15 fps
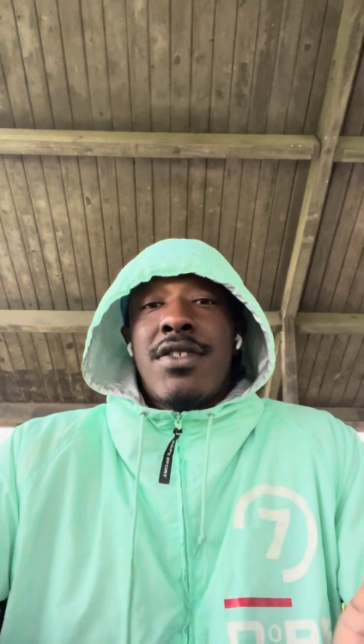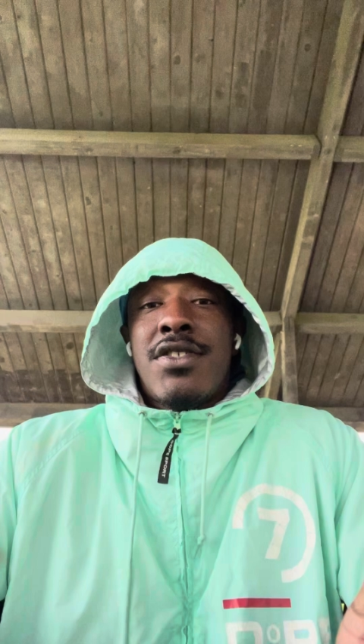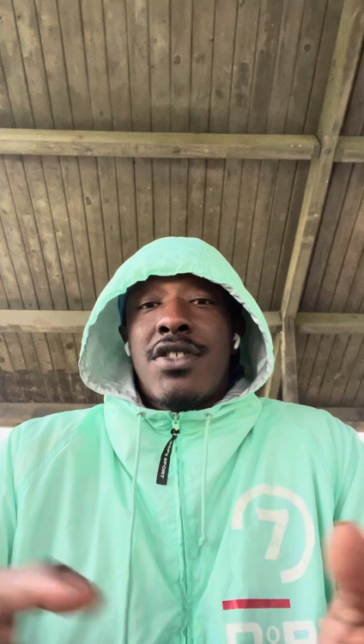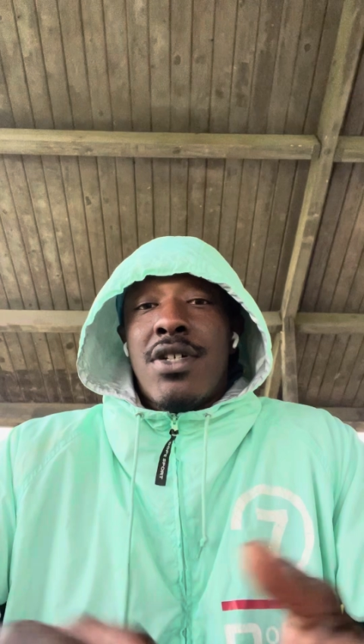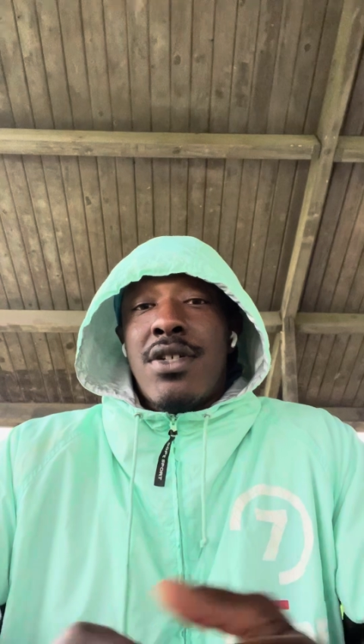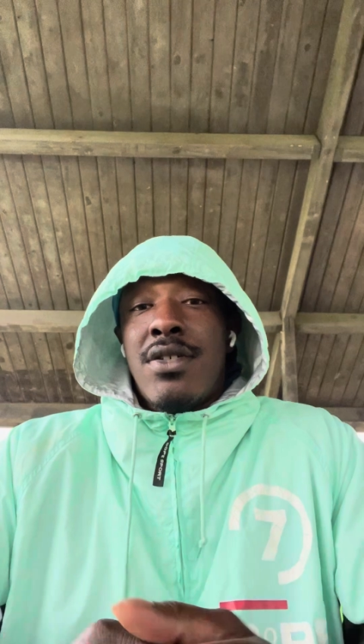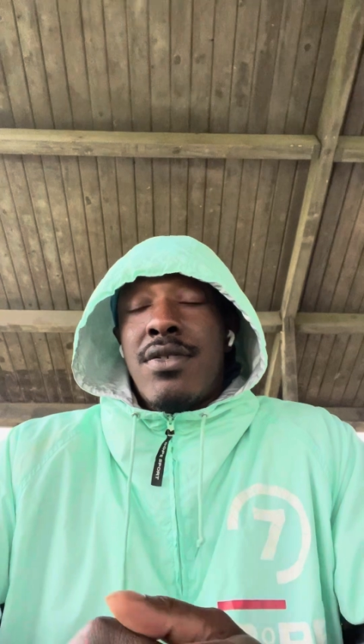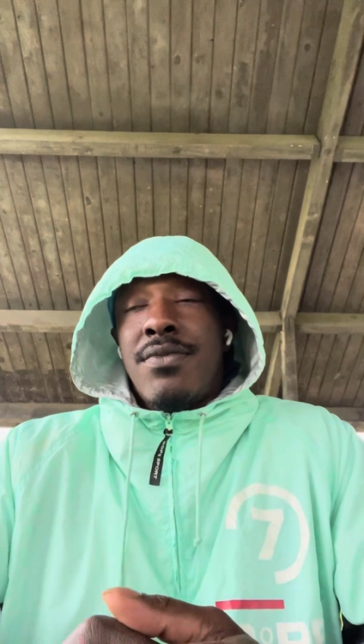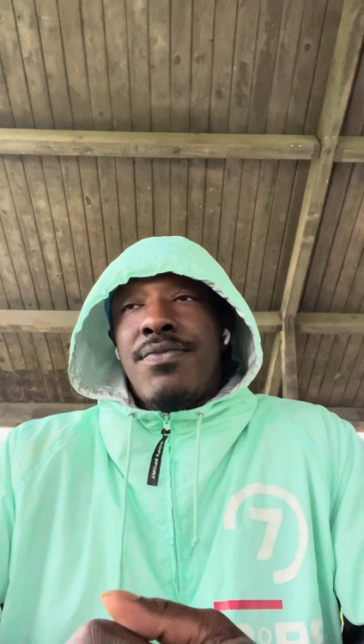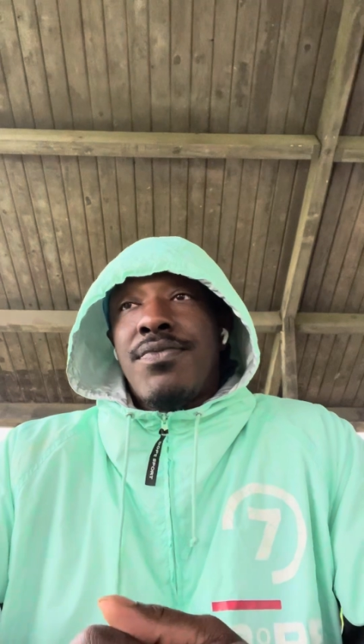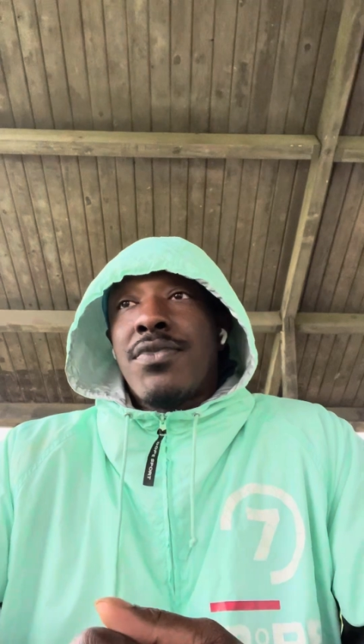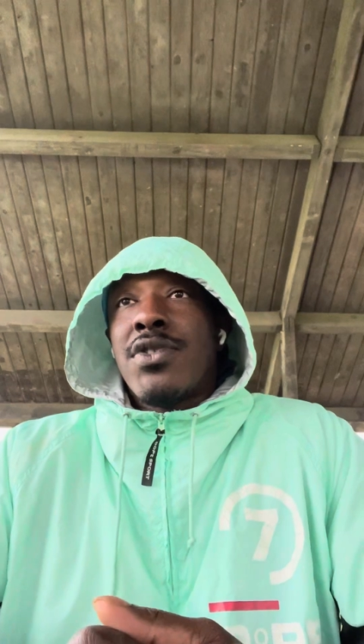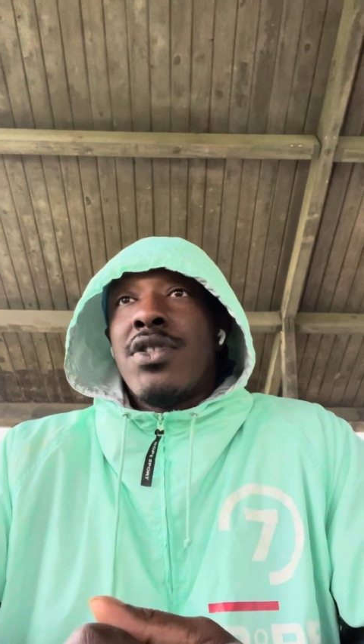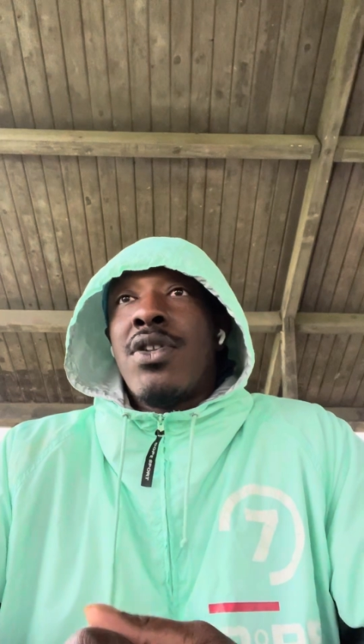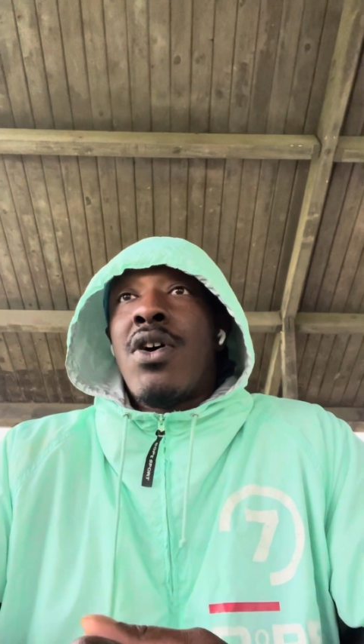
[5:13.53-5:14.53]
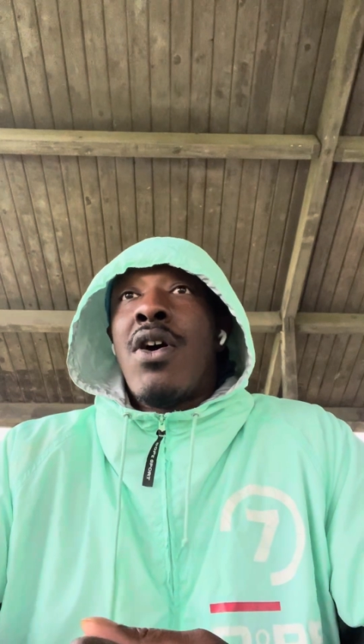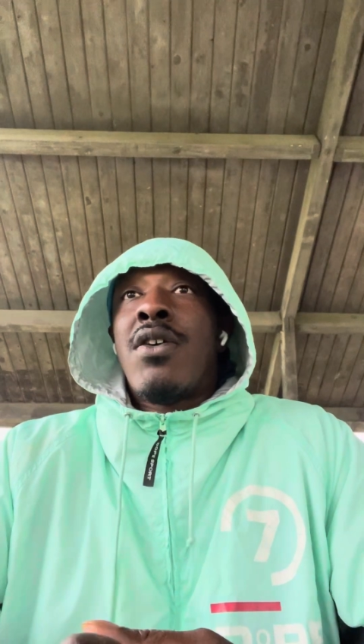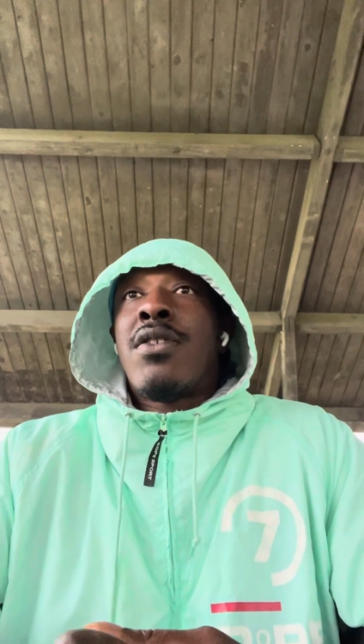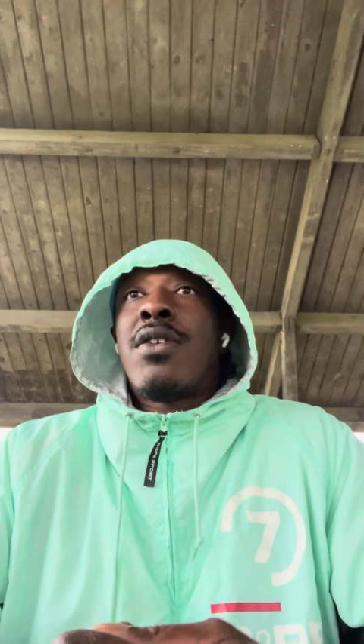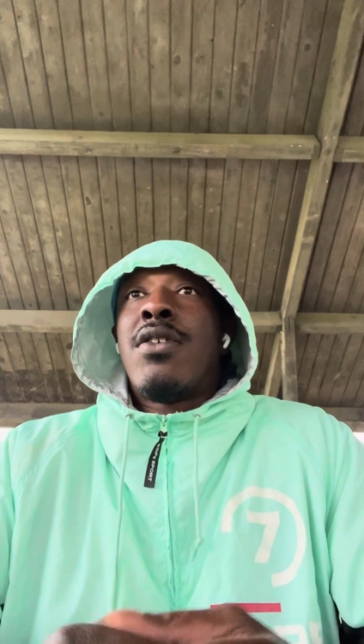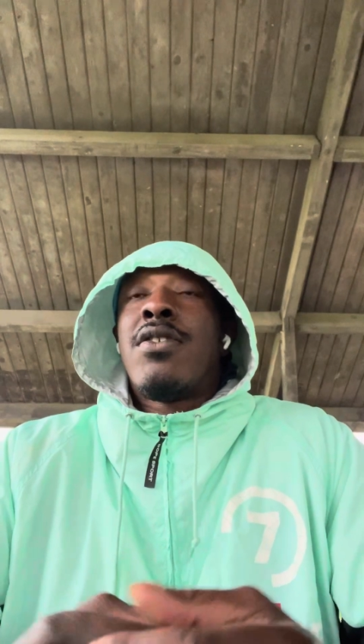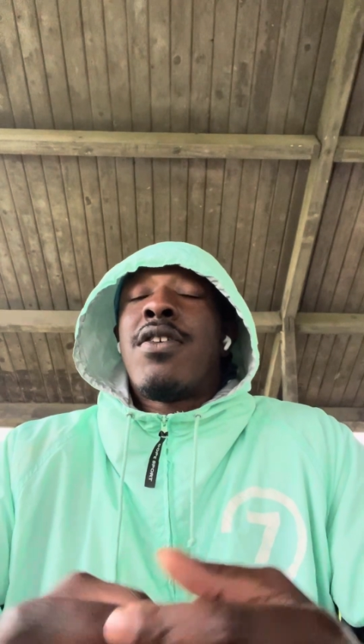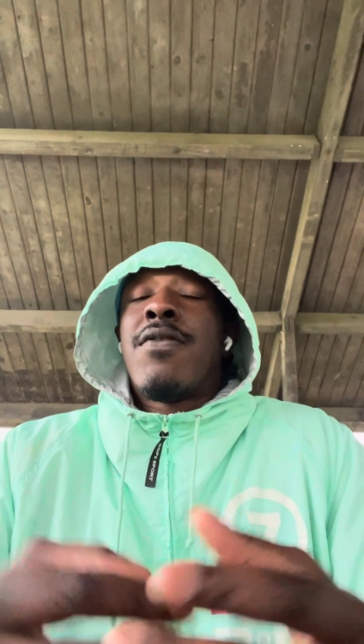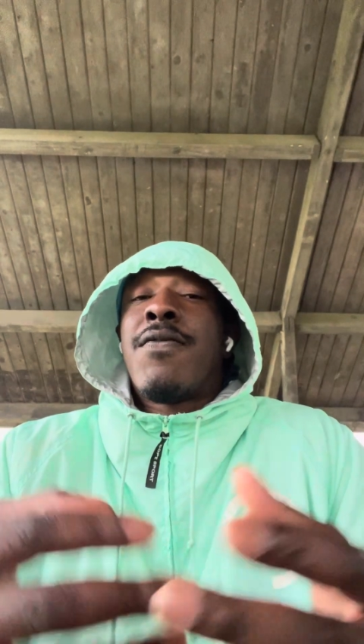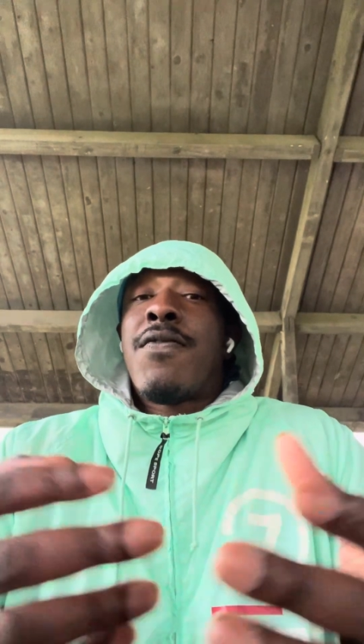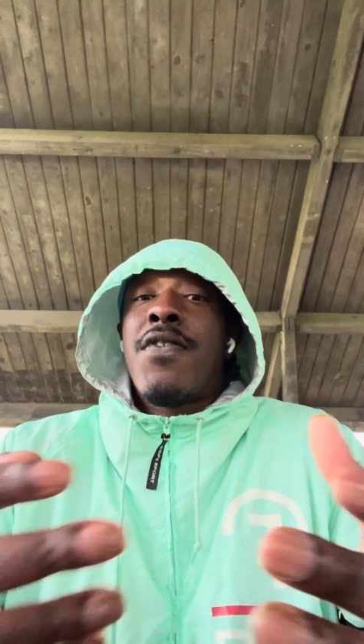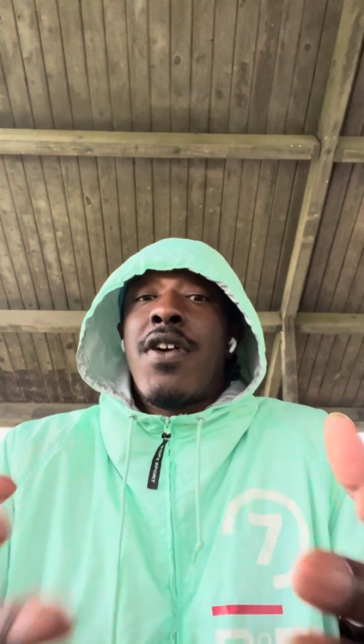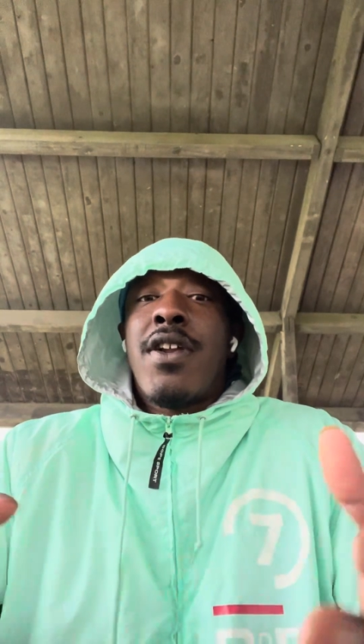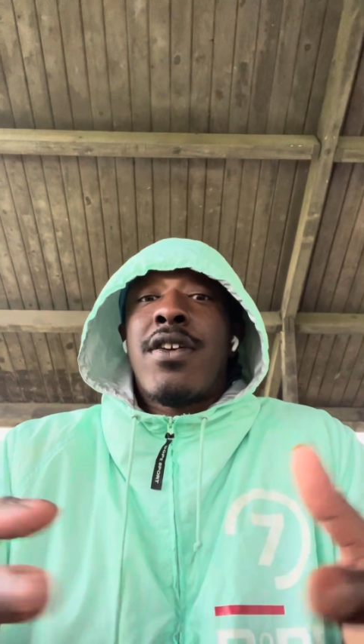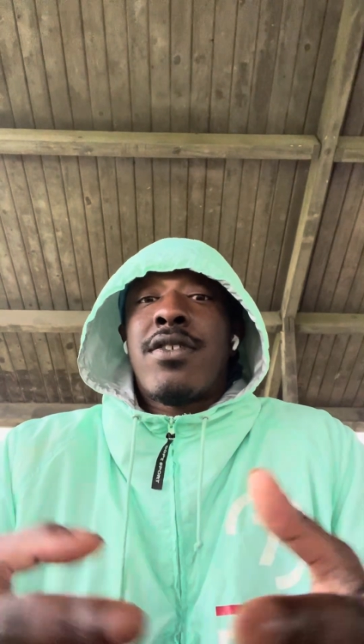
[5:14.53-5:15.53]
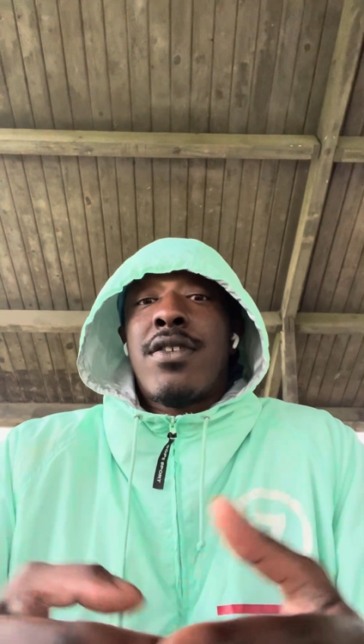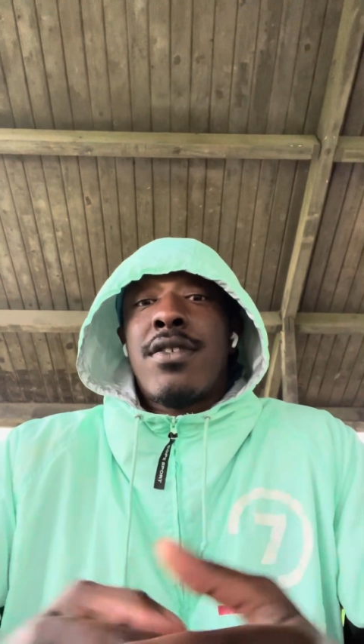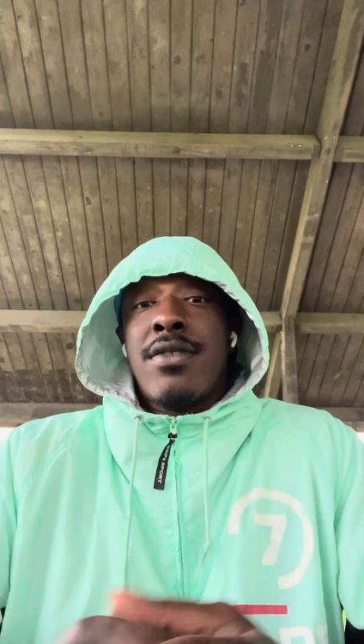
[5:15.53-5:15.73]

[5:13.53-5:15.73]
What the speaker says: show, Naruto confronted